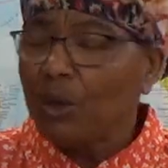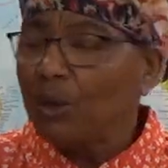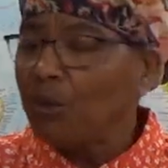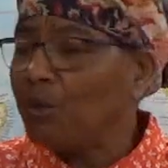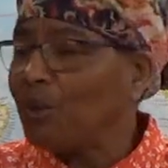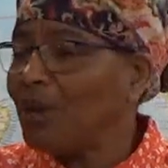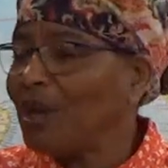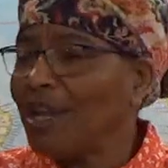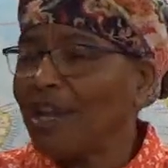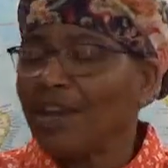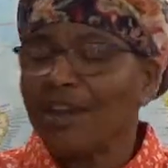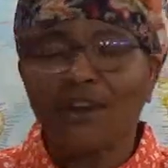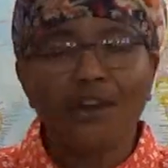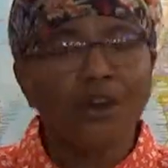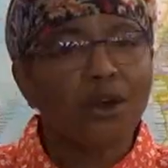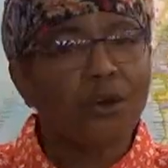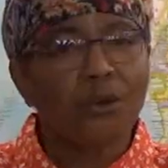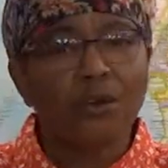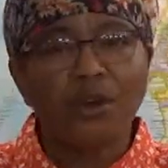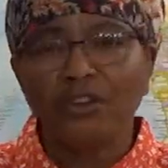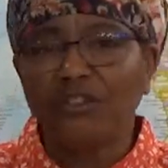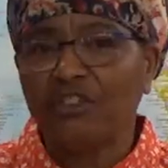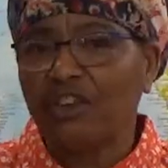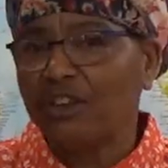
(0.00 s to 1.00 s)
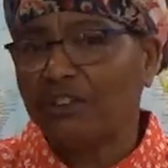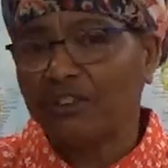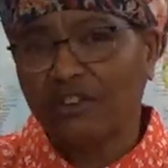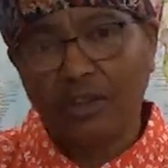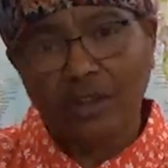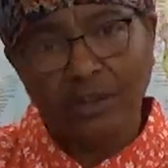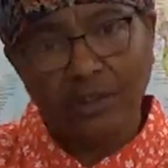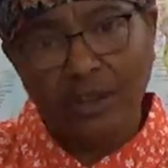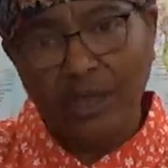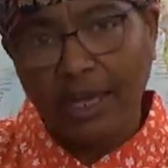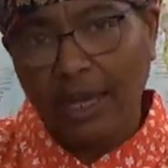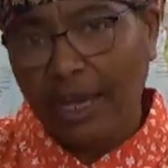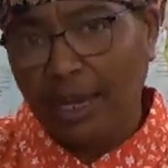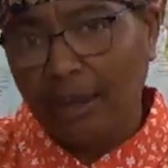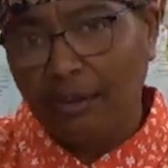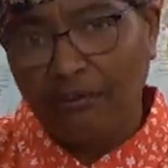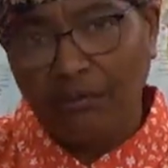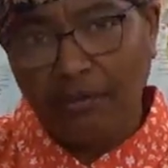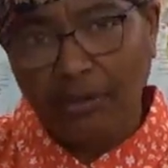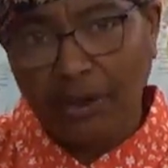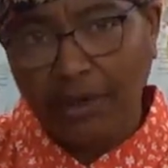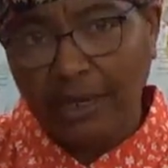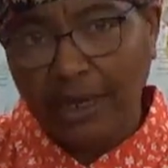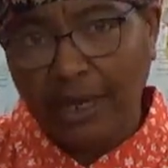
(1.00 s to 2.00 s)
We encourage each other
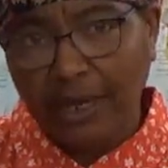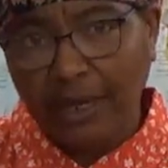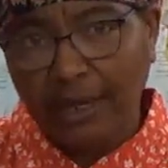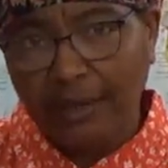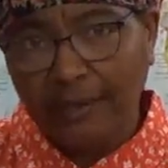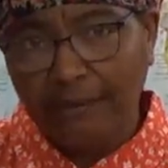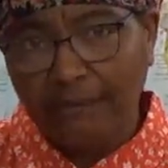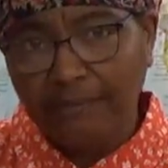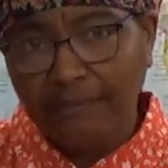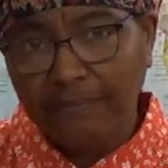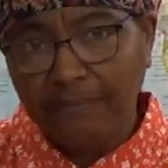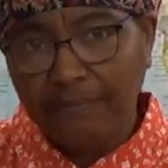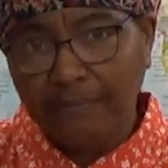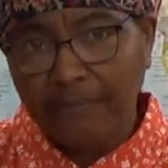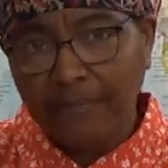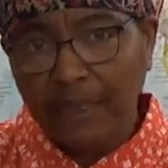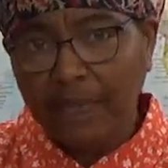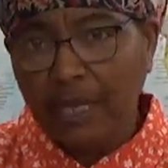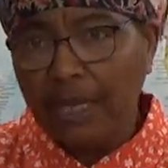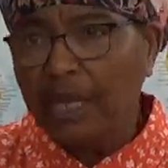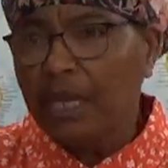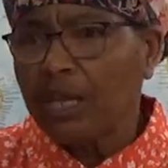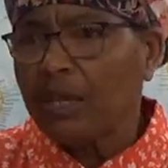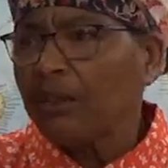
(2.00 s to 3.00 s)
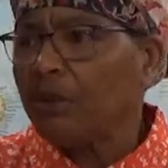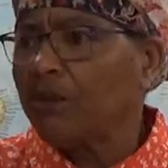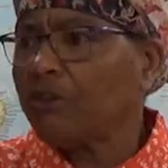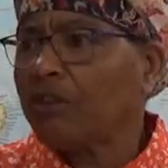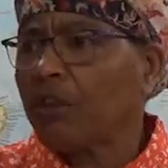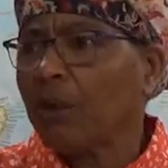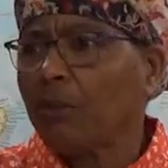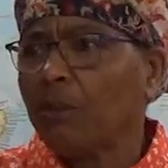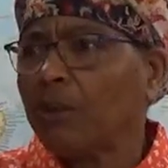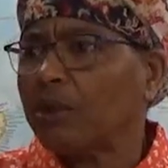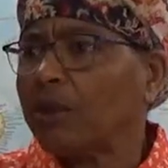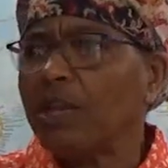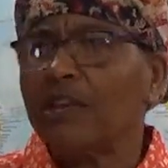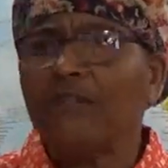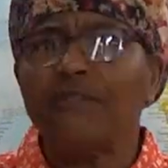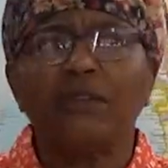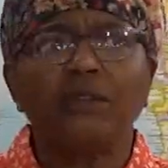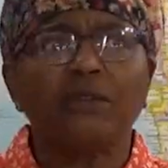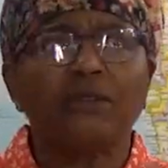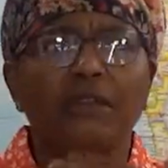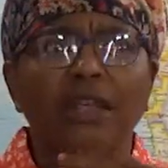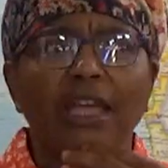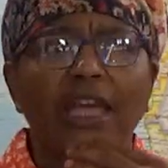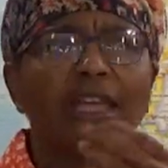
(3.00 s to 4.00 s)
every day. You said, well,
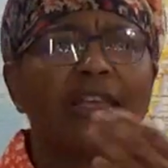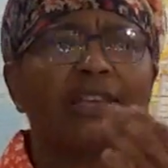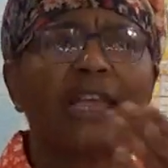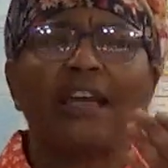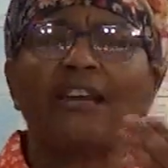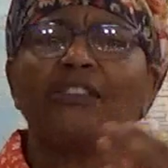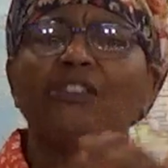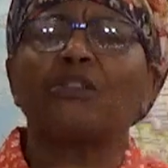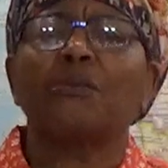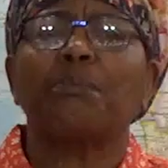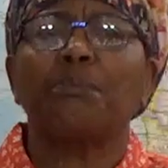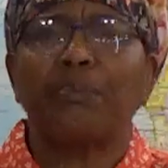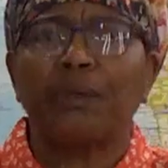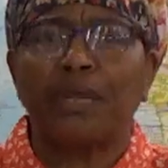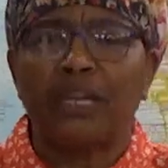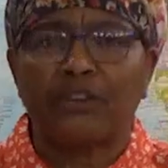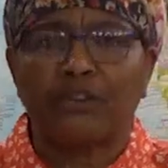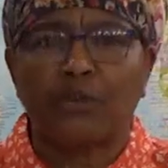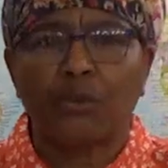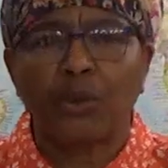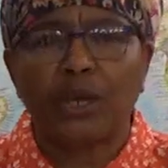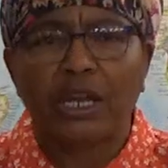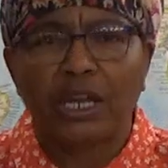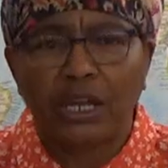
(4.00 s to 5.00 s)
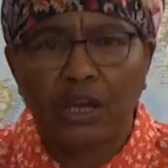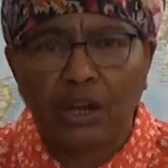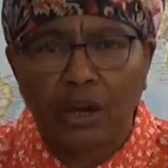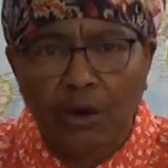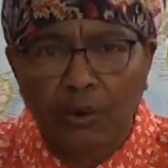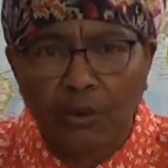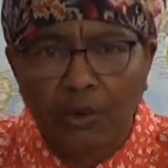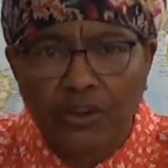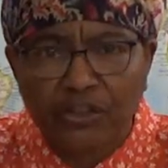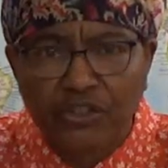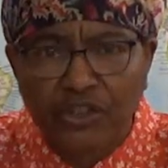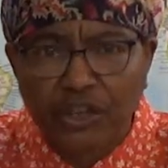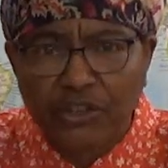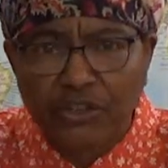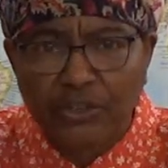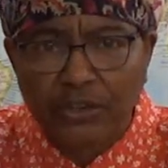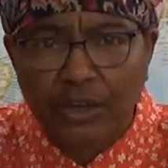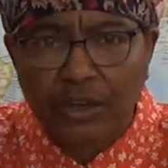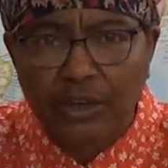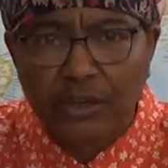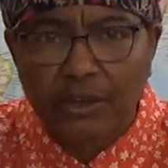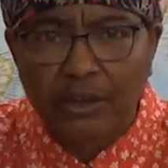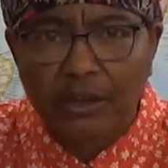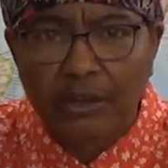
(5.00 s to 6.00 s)
even in our speech, we encourage each
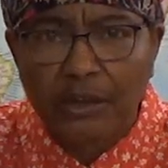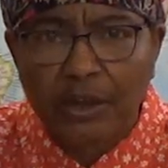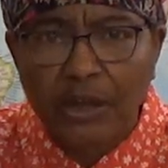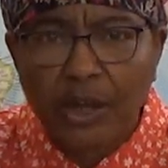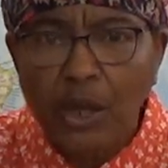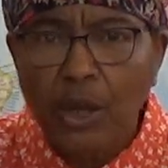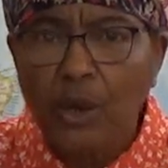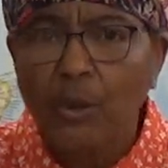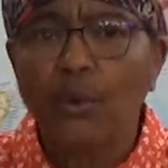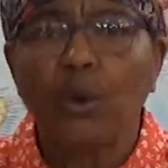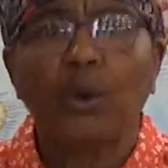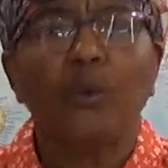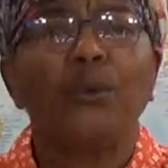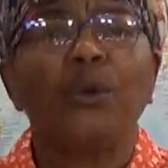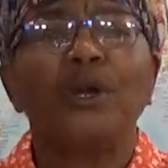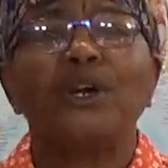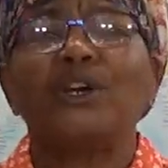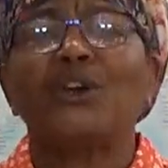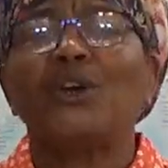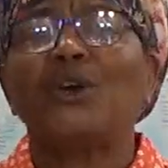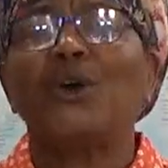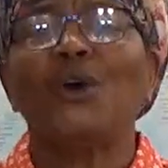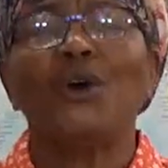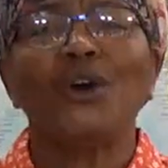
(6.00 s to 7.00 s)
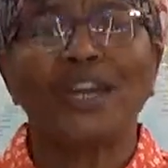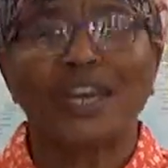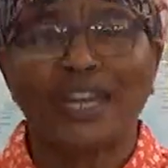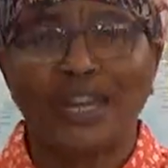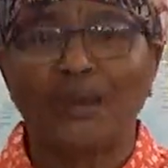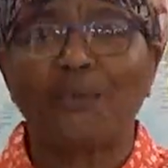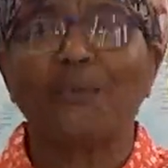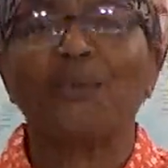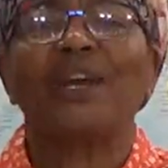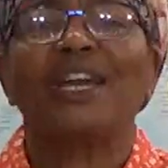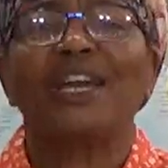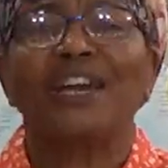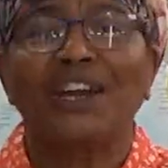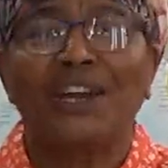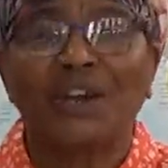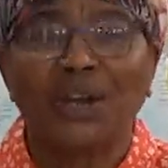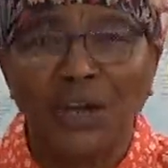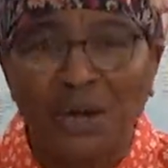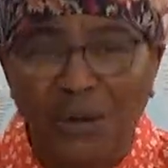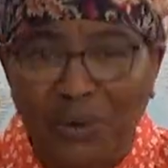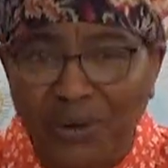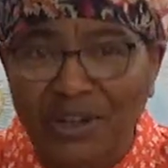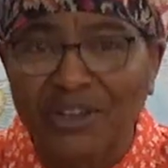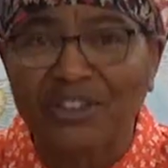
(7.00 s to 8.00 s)
other. When we're cooking, we
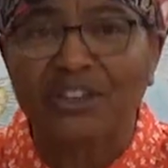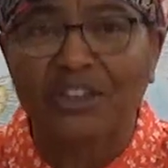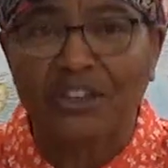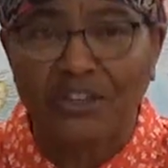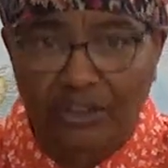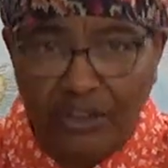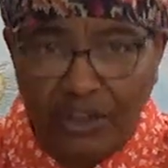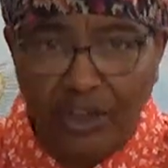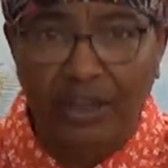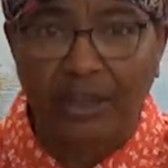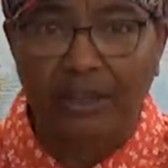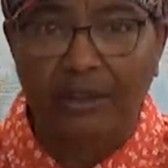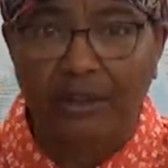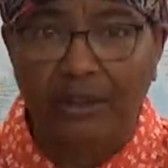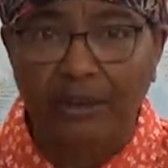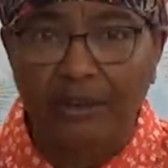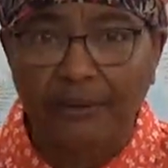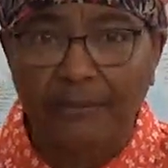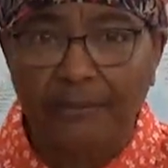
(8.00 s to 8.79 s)
encourage each other.